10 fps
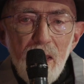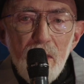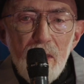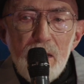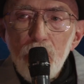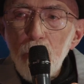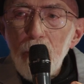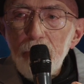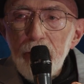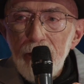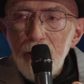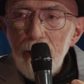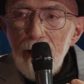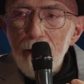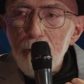then you know everything
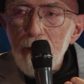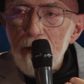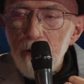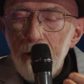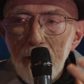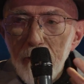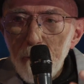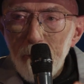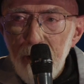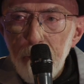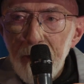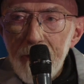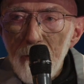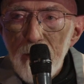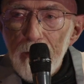about it, because all other
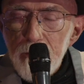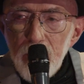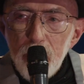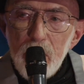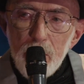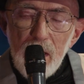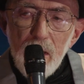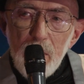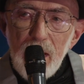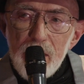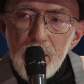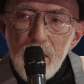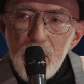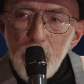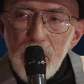properties are determined by the mass and
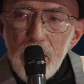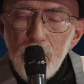the spin.